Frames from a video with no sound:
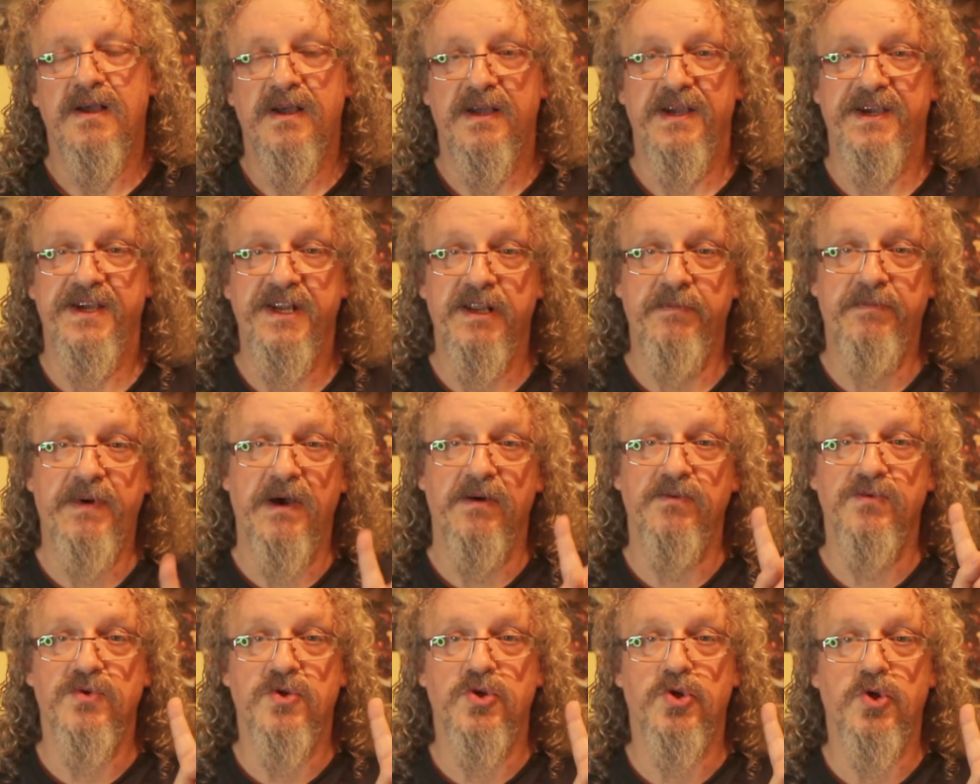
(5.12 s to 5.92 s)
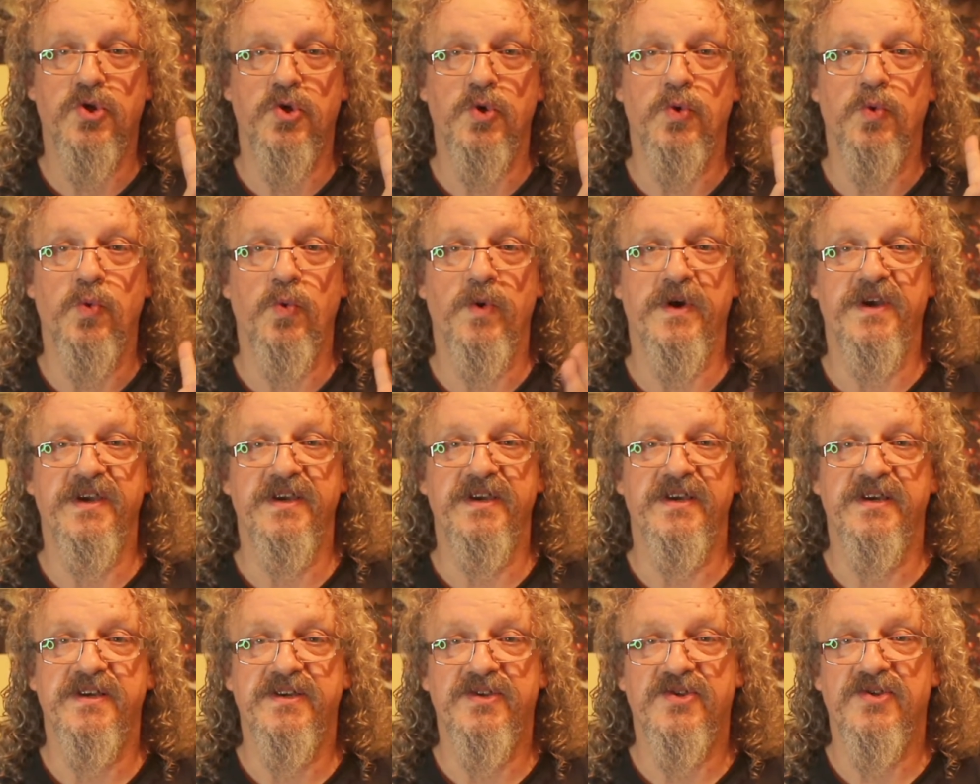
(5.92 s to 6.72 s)
in about 2
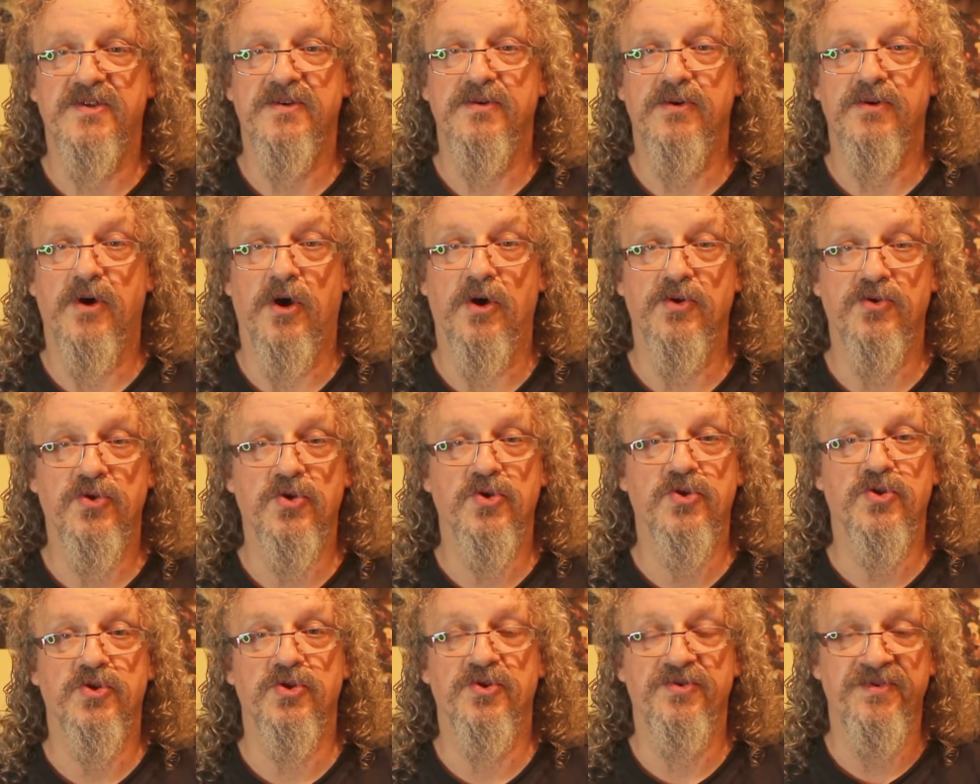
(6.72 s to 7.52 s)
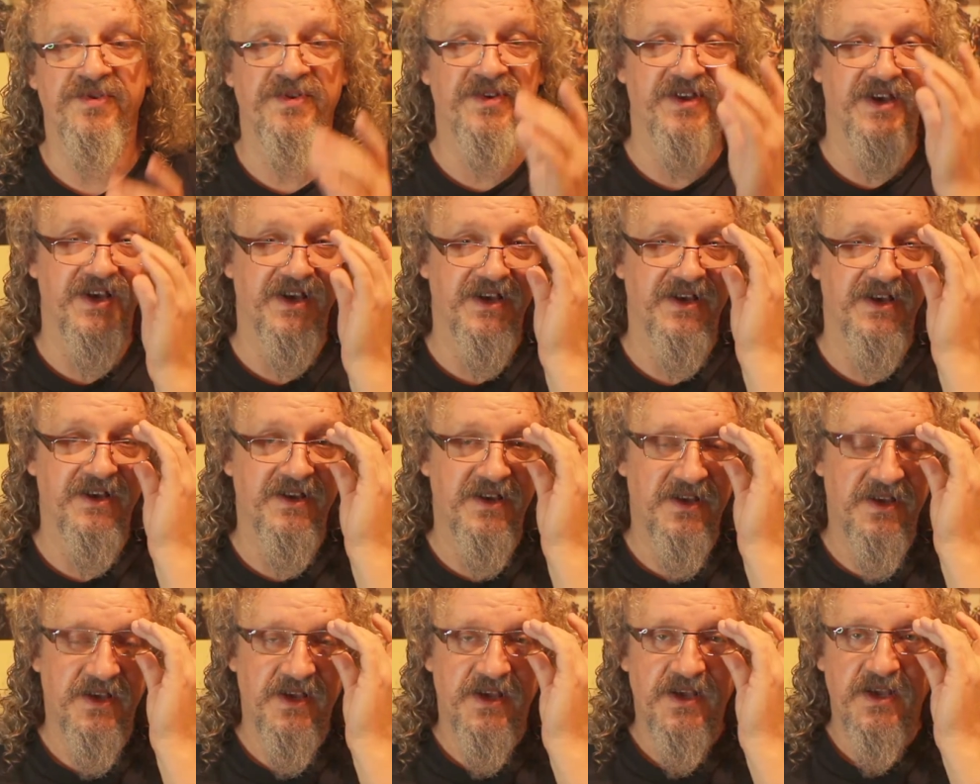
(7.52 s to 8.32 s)
weeks, or just under,
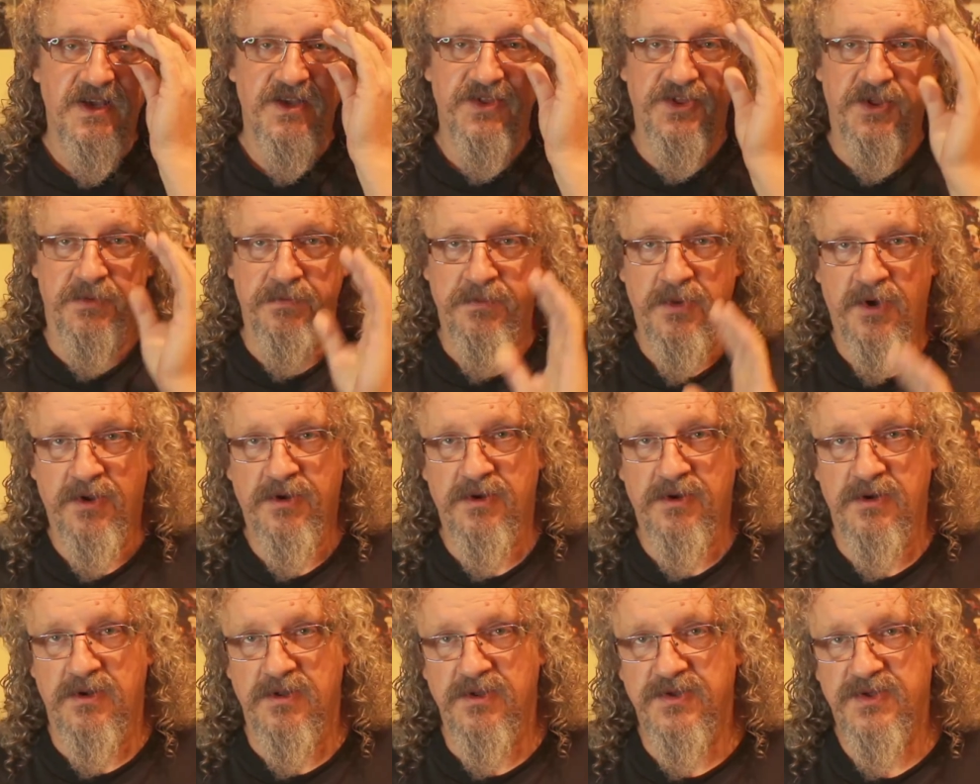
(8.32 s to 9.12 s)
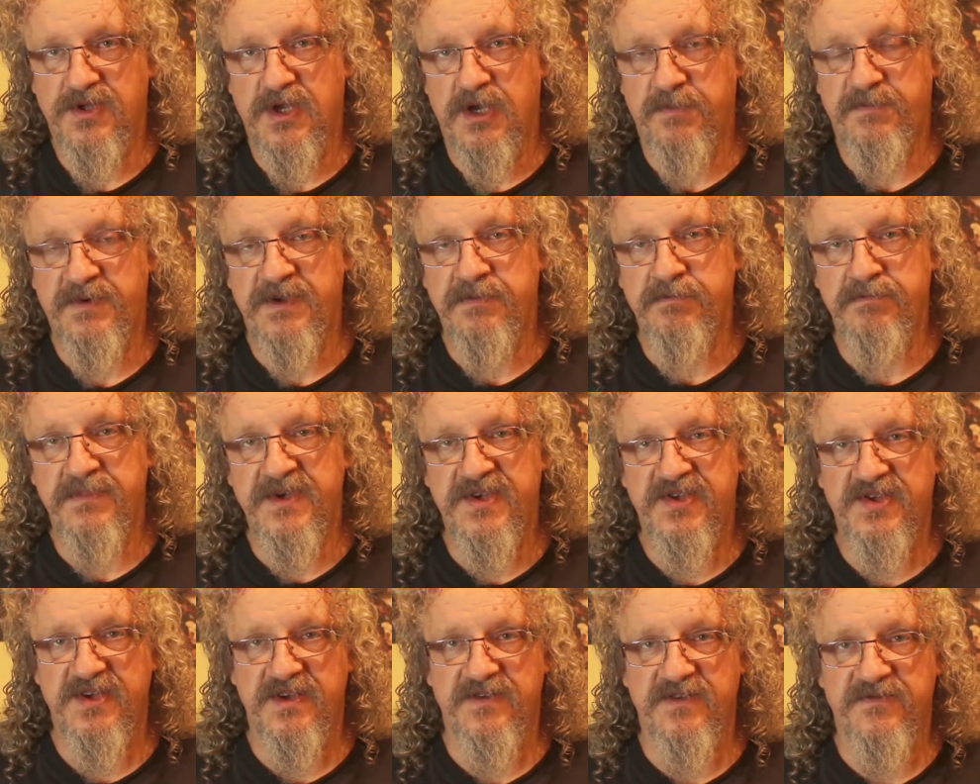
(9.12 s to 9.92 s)
the models that have been
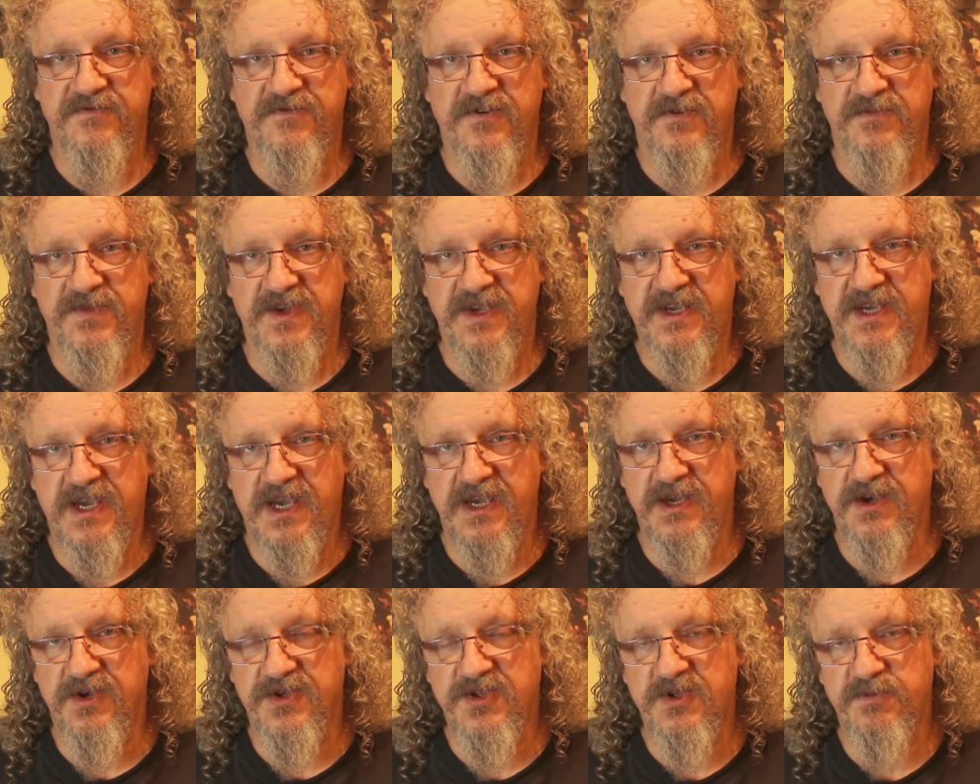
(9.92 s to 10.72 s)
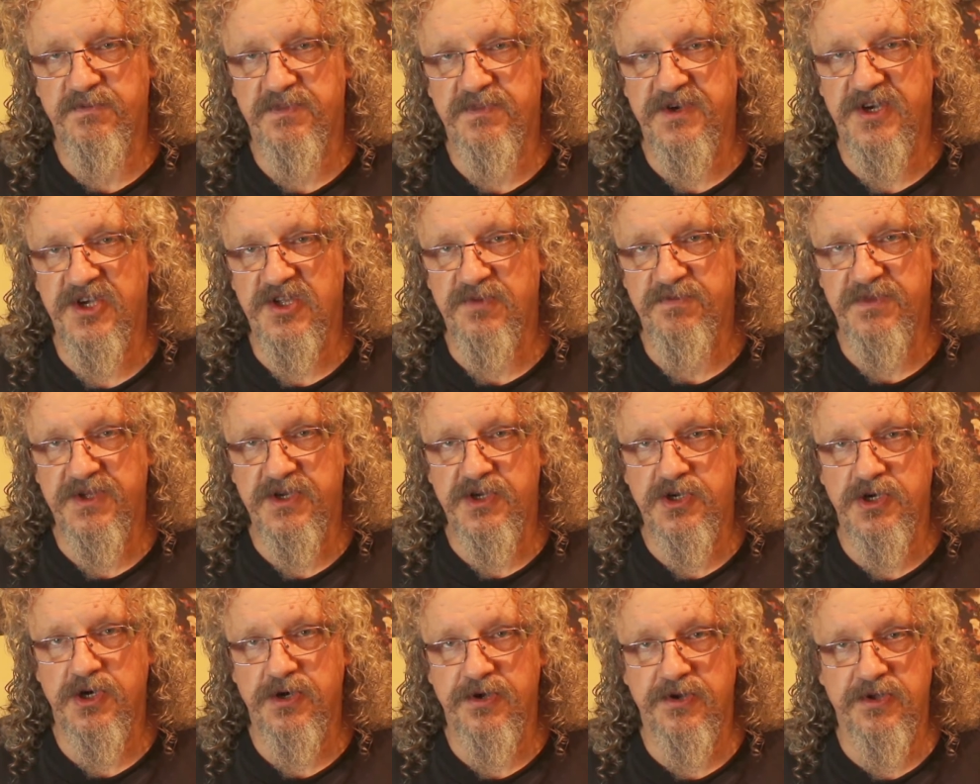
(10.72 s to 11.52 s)
missing from the Chaos Space Marine
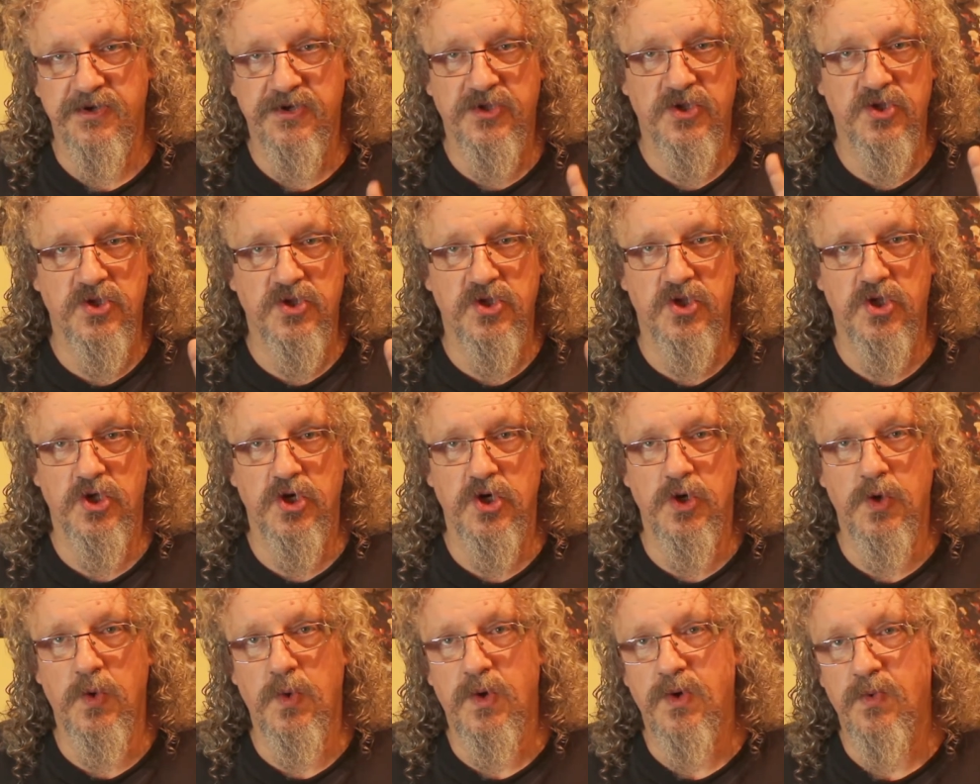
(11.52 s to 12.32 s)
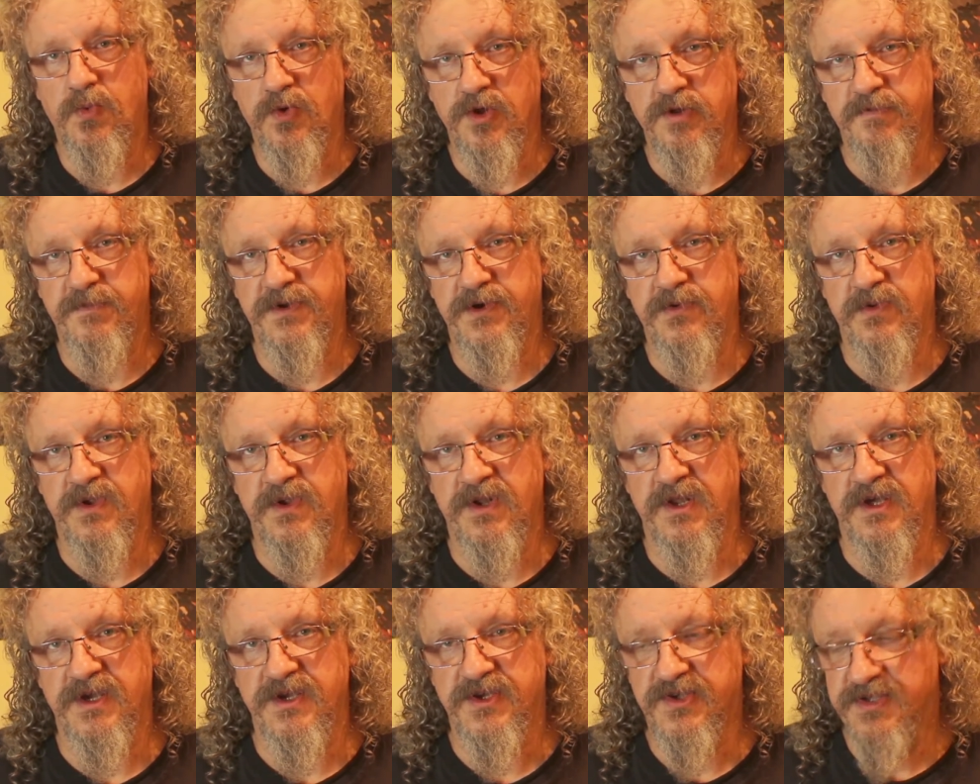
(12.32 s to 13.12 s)
Codex 2 will be
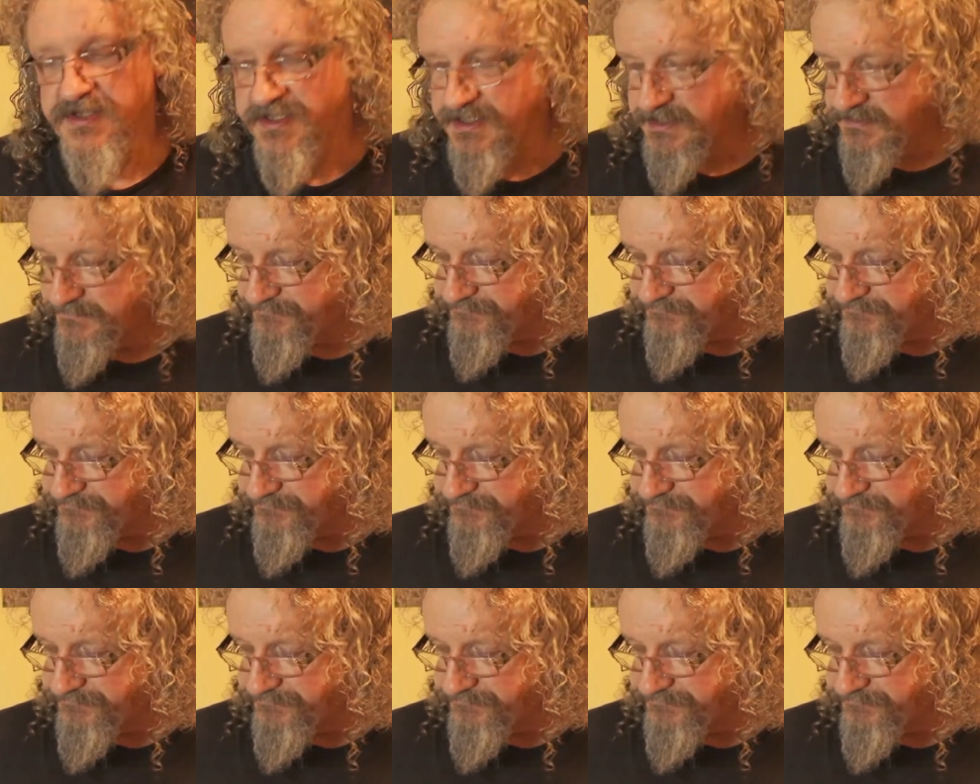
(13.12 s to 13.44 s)
released.